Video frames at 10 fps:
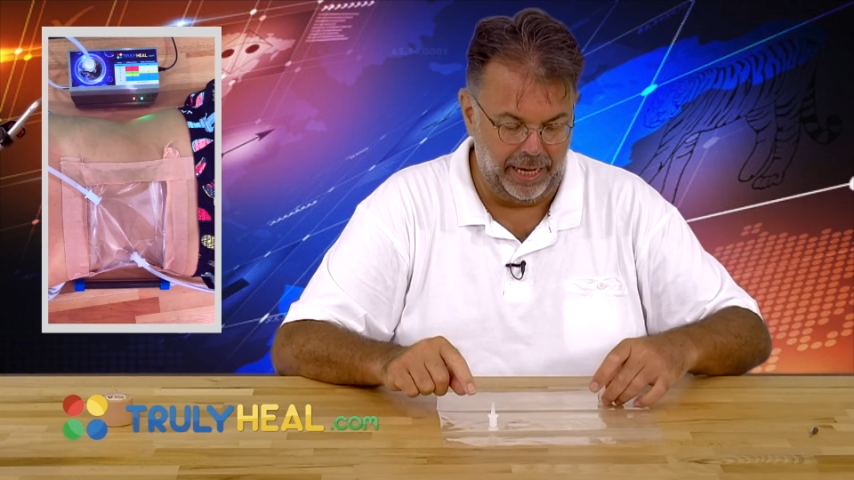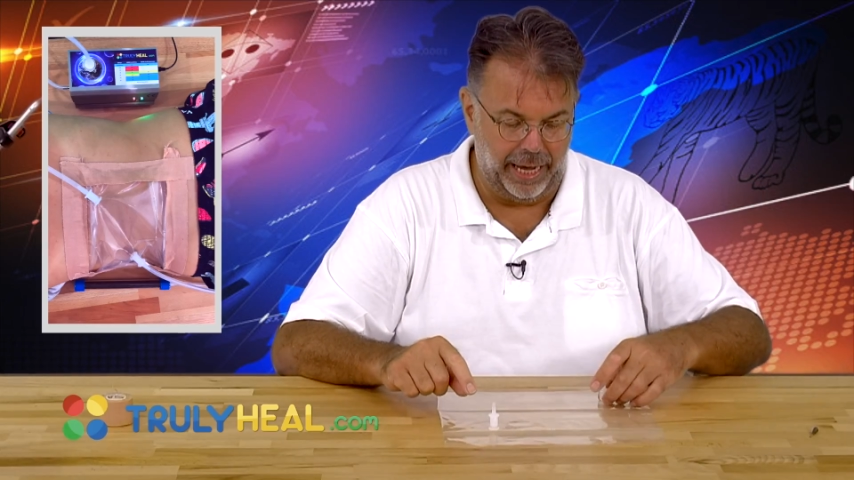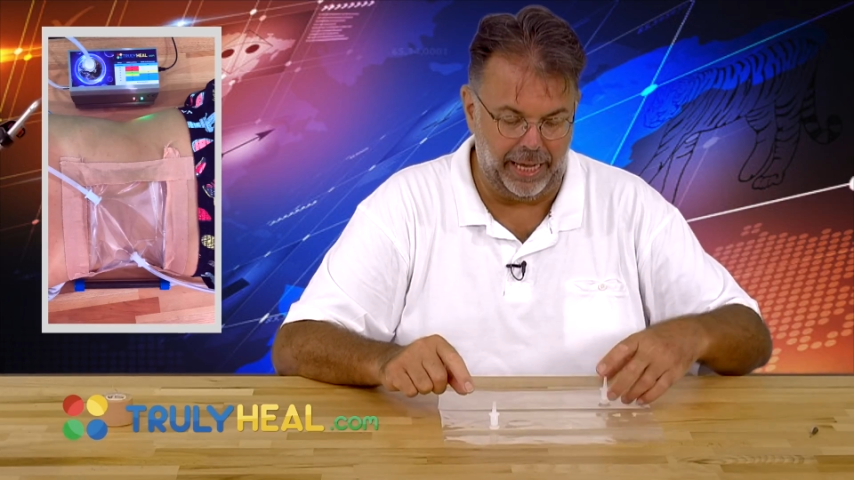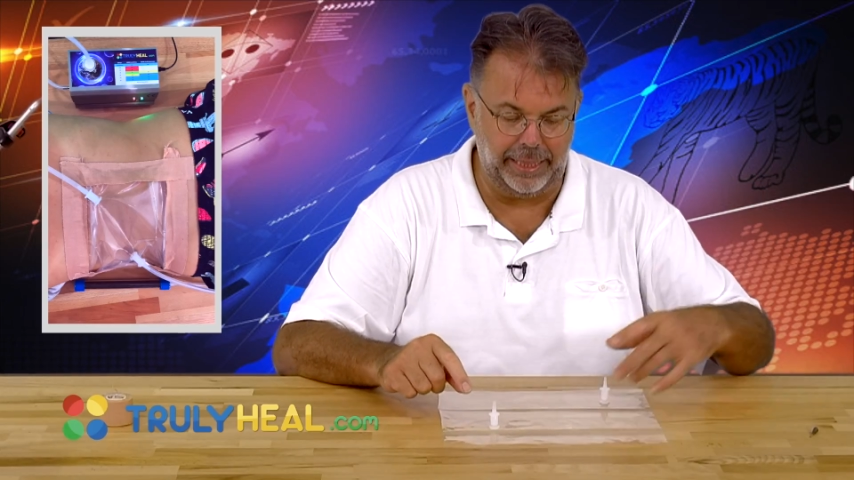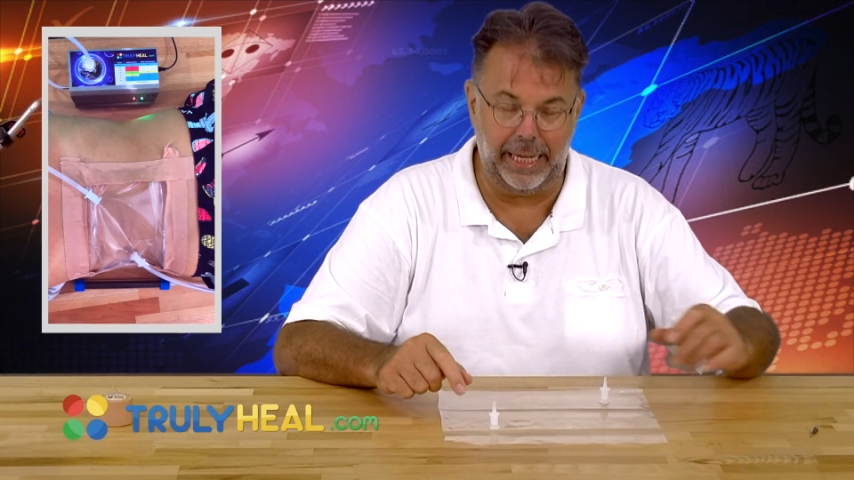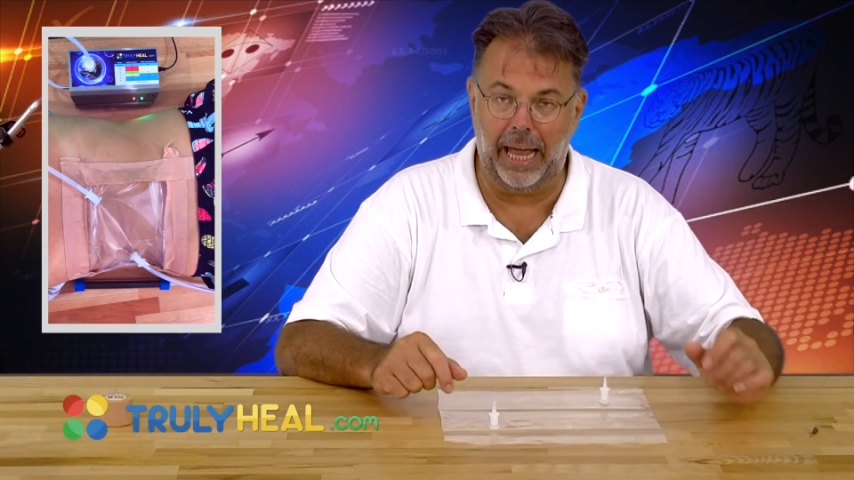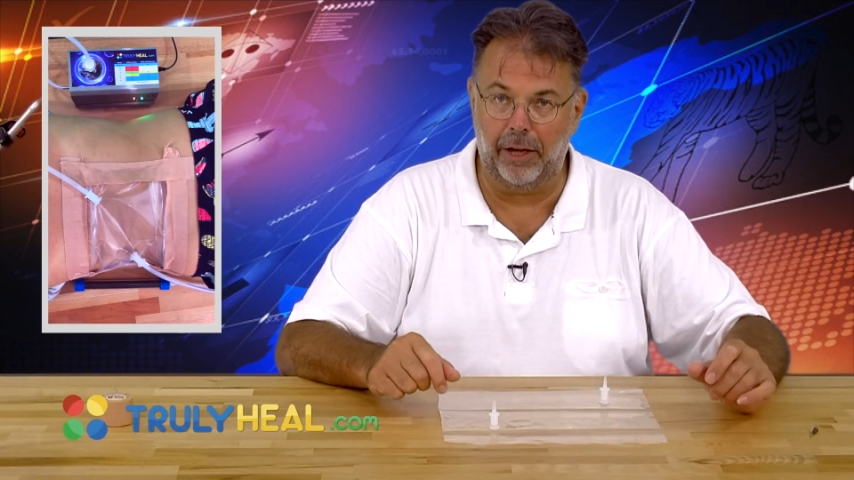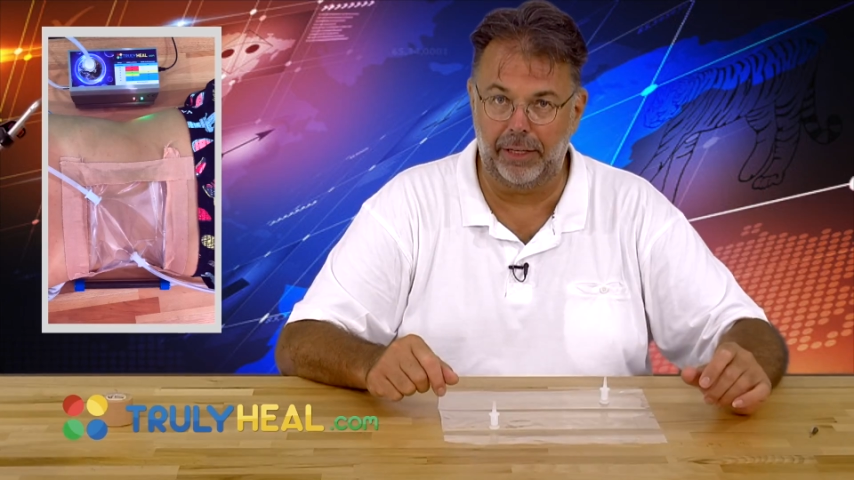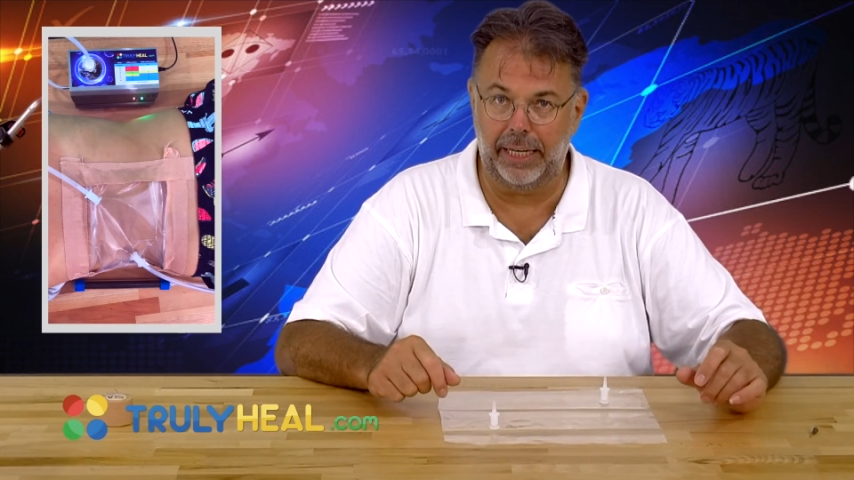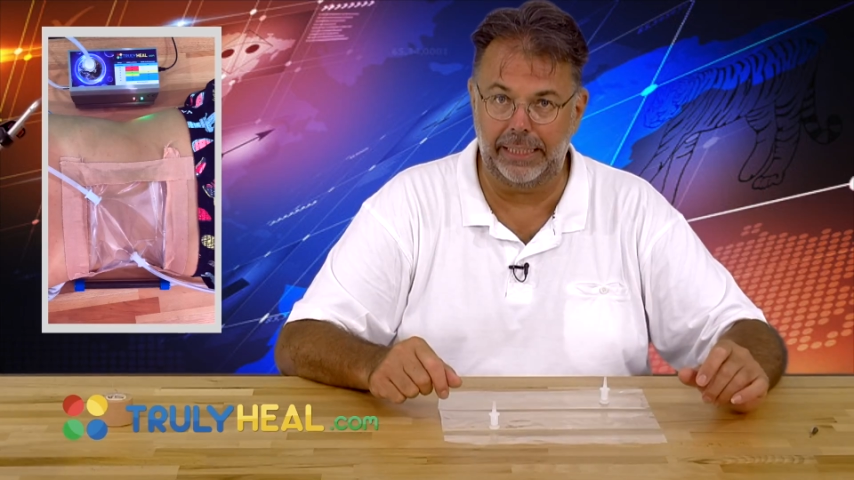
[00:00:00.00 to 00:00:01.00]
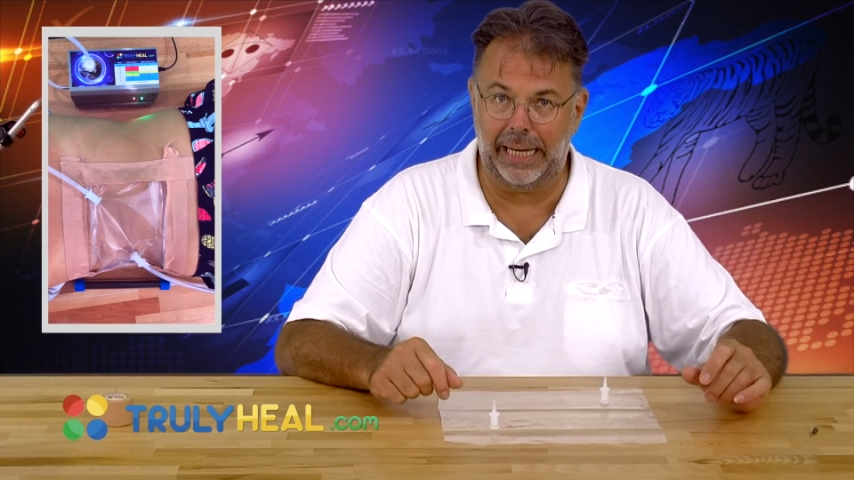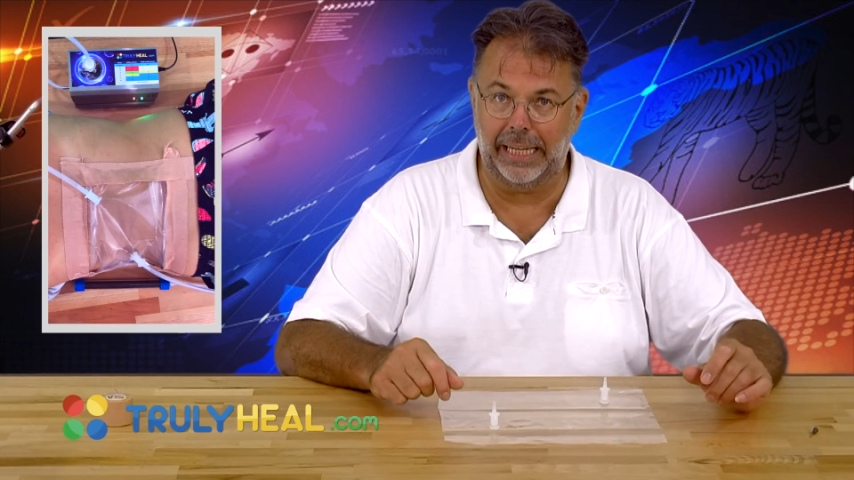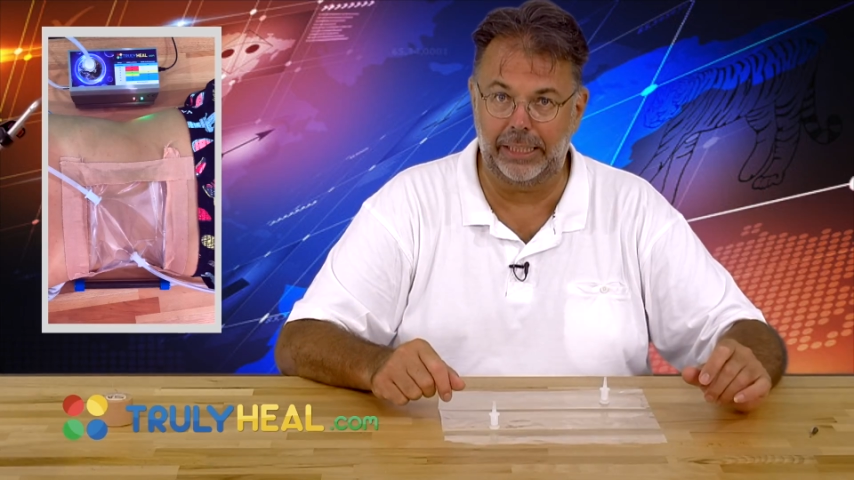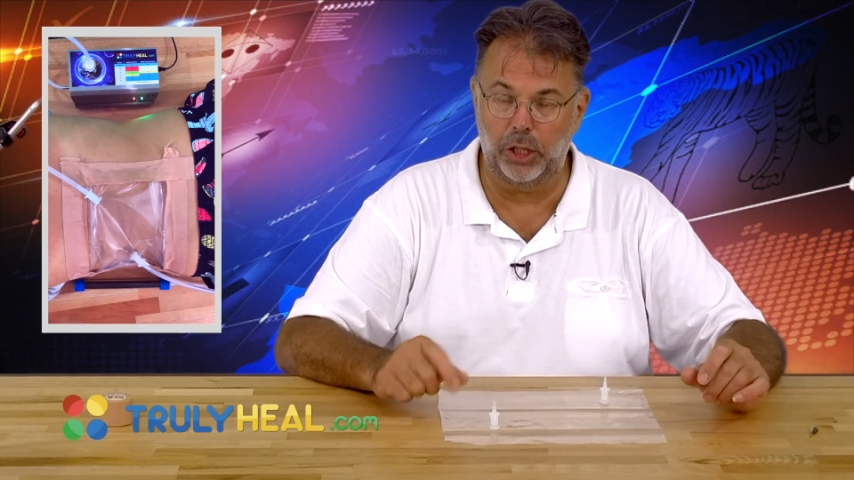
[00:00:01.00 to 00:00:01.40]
and the outlet at the